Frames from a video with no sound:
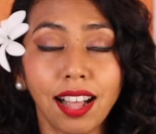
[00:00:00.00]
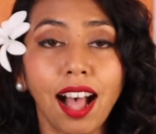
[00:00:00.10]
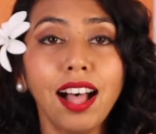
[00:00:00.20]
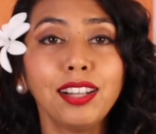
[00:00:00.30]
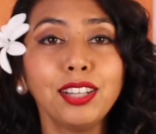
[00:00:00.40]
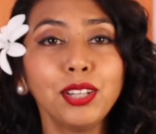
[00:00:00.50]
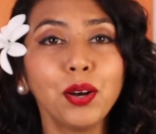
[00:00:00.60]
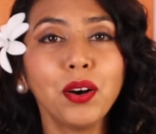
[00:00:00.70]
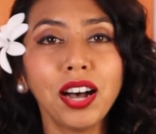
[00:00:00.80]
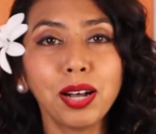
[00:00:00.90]

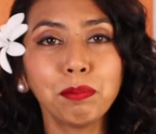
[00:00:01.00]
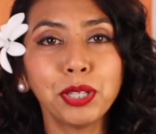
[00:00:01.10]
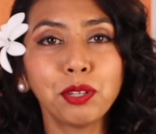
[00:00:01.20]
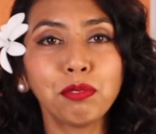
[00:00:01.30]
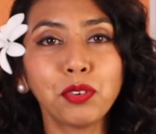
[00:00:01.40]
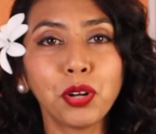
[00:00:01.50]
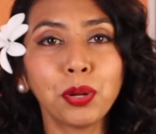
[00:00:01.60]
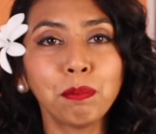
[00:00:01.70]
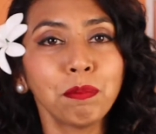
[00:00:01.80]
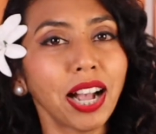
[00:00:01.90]
Aloha
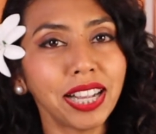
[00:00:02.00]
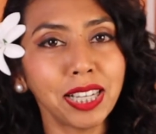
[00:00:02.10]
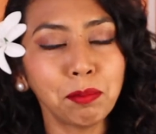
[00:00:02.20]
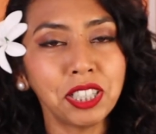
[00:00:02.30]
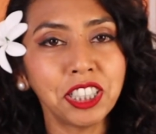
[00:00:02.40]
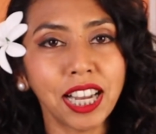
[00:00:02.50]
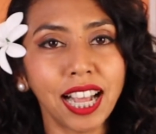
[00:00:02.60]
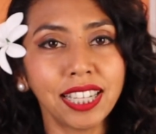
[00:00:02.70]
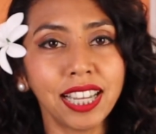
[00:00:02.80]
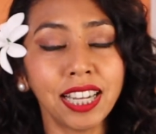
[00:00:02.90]
beautiful, my name is
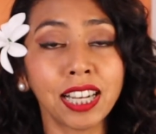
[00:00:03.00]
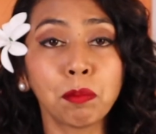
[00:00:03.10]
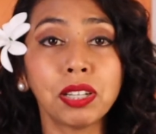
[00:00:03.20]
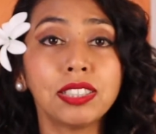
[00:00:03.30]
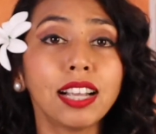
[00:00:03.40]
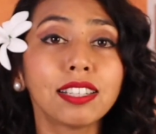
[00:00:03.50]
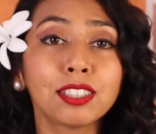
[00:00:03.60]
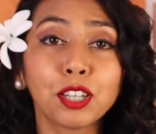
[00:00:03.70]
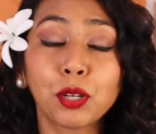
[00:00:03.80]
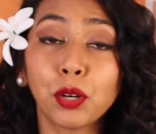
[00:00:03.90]
Shannon and I'm a
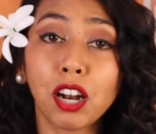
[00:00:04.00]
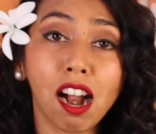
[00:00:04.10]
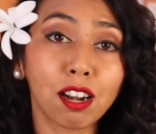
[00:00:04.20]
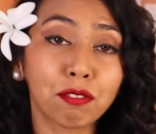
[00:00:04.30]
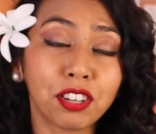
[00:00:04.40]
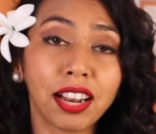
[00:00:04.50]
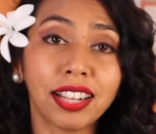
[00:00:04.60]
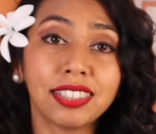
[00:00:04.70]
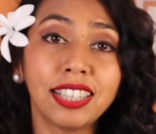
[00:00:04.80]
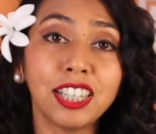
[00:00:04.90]
dancer, choreographer,
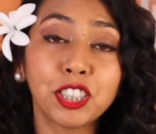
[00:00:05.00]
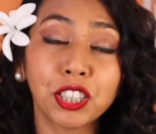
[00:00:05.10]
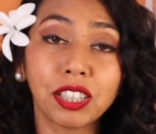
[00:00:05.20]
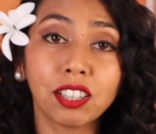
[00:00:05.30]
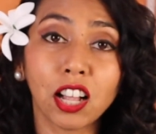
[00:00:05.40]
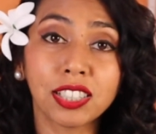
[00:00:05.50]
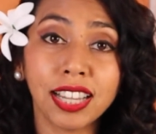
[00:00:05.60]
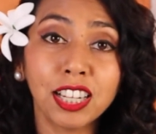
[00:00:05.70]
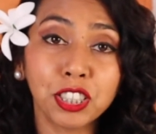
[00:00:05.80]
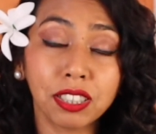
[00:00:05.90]
and teacher in Los
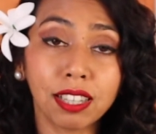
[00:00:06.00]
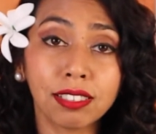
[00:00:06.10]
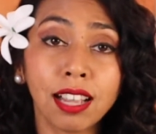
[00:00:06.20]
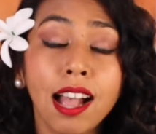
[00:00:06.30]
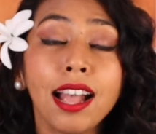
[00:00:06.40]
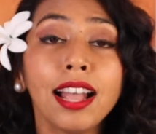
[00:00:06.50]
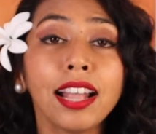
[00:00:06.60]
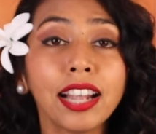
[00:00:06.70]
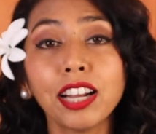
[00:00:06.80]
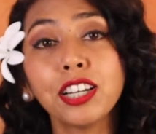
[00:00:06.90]
Angeles,
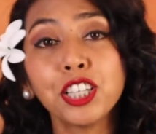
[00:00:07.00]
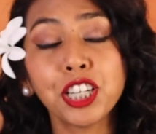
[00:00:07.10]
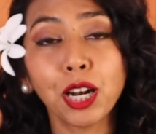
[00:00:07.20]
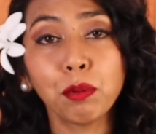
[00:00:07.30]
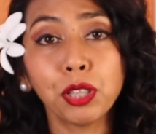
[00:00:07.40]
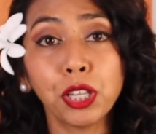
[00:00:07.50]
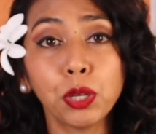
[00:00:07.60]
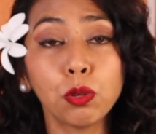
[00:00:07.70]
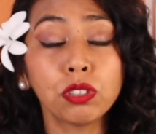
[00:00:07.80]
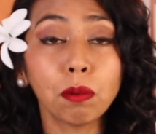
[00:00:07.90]
here to share with
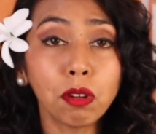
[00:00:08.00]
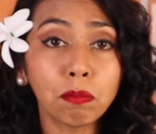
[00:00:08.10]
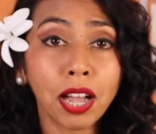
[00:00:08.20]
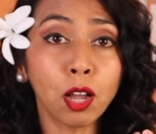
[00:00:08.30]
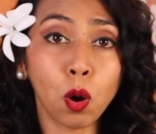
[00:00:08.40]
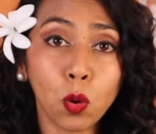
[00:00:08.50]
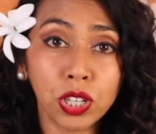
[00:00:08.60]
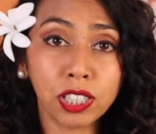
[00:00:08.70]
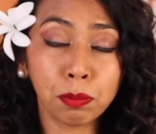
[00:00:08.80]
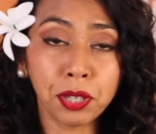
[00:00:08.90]
you some of my own
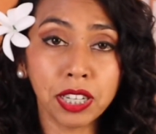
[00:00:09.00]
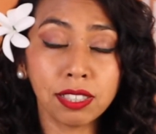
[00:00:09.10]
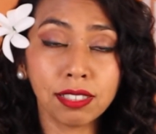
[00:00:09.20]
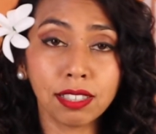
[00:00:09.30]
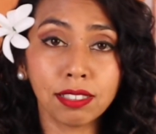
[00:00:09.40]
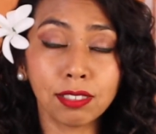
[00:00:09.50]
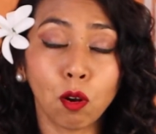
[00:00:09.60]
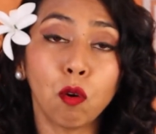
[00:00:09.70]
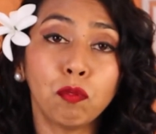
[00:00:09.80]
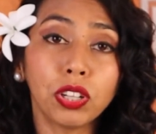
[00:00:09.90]
experiences to
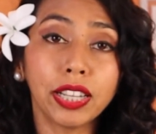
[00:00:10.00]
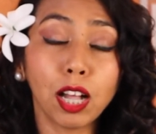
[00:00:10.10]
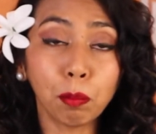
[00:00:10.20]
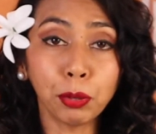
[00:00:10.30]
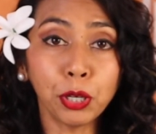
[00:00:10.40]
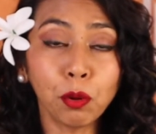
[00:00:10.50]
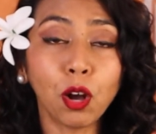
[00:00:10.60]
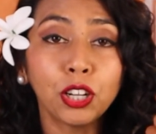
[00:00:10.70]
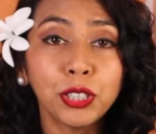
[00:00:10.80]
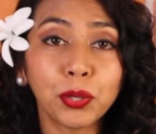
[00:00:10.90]
hopefully help you
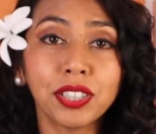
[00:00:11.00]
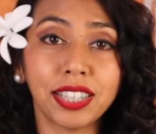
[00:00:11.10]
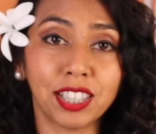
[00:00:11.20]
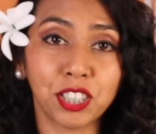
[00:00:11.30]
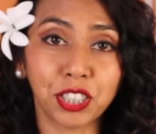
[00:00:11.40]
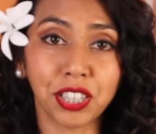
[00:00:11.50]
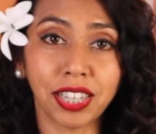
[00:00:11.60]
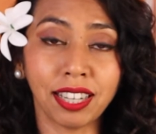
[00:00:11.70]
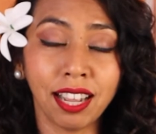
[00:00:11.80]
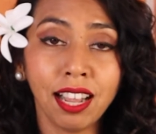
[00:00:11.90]
on your dance
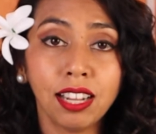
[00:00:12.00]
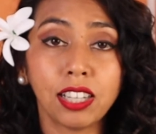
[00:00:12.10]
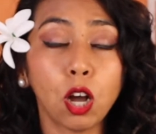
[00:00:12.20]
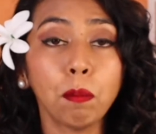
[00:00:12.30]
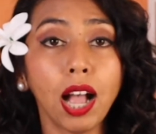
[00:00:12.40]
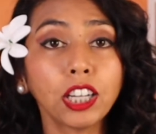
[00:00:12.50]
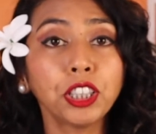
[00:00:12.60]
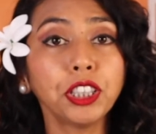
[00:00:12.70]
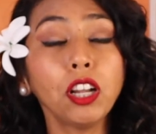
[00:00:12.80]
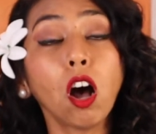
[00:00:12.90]
journey. Now I'm
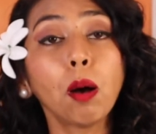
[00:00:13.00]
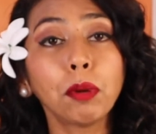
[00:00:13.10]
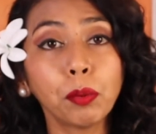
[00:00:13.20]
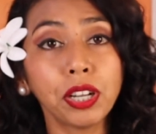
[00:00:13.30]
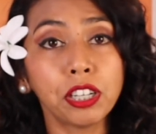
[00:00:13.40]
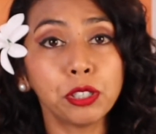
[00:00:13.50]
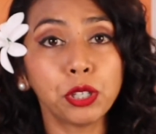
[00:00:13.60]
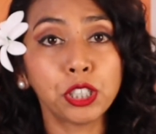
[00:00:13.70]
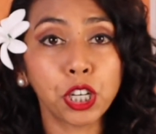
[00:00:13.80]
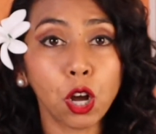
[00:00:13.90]
actually on my way to do
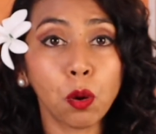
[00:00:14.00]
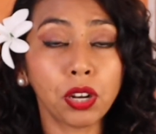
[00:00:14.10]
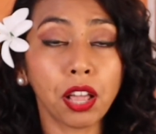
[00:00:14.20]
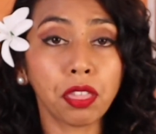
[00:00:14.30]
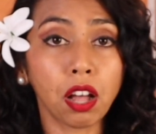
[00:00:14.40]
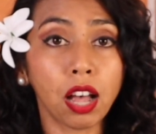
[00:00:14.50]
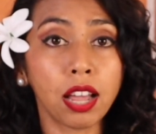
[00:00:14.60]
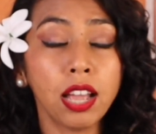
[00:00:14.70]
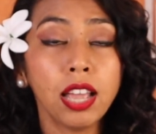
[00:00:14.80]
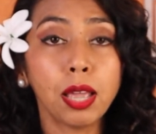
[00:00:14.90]
a show and I
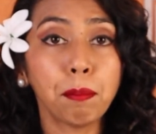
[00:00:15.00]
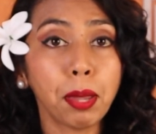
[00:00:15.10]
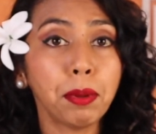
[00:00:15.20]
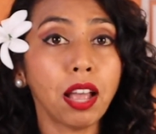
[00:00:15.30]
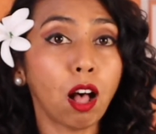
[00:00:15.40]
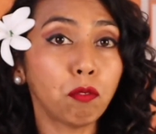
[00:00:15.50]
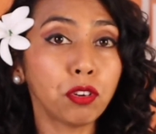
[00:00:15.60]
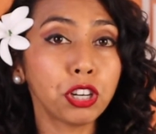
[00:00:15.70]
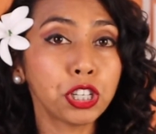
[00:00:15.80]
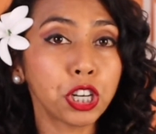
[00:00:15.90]
thought it may be
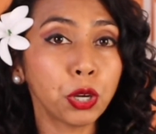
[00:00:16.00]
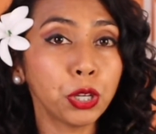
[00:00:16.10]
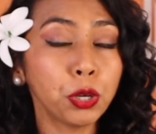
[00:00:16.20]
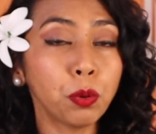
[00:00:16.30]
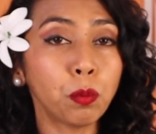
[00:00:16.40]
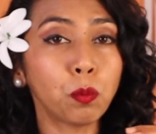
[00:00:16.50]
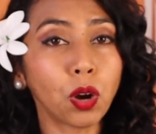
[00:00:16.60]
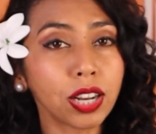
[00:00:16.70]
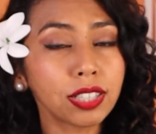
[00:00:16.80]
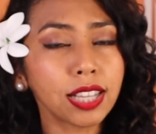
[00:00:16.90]
helpful to show you
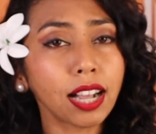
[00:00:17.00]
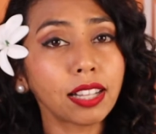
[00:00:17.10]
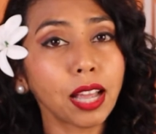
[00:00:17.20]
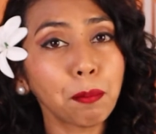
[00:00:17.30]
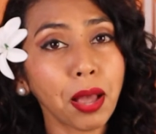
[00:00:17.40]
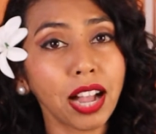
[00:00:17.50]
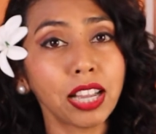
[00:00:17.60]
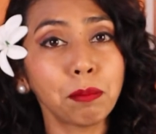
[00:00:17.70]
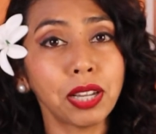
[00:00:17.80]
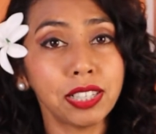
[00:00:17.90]
what exactly I pack
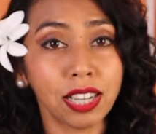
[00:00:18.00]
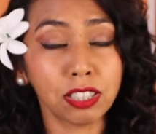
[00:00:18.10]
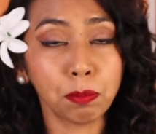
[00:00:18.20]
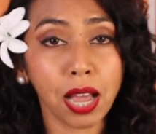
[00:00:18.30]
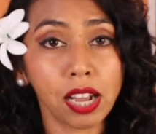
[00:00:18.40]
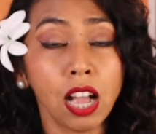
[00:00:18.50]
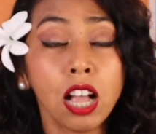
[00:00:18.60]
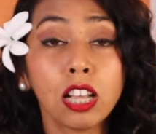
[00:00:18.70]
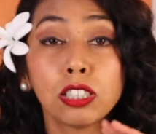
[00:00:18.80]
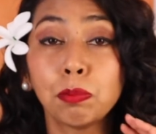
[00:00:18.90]
in my dance bag
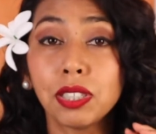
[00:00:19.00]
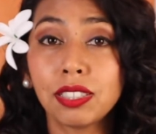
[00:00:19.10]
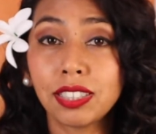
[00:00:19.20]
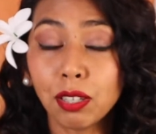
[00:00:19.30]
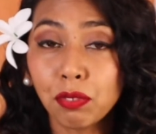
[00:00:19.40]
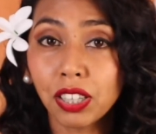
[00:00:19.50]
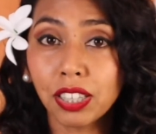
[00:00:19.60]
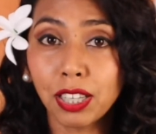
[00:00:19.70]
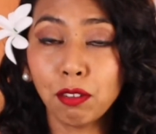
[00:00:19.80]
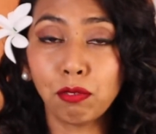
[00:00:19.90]

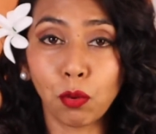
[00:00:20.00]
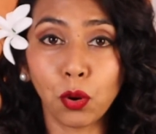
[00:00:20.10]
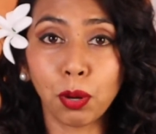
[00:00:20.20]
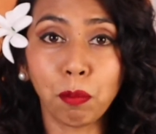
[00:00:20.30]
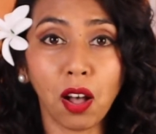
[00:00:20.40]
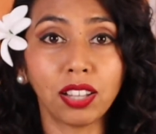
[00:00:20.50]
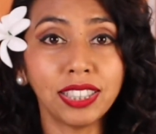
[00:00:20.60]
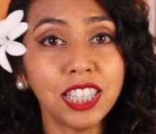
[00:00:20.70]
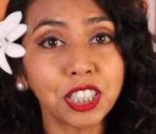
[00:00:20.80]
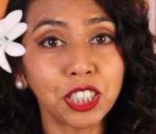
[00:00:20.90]
specifically for
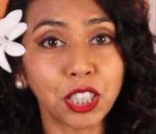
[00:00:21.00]
Polynesian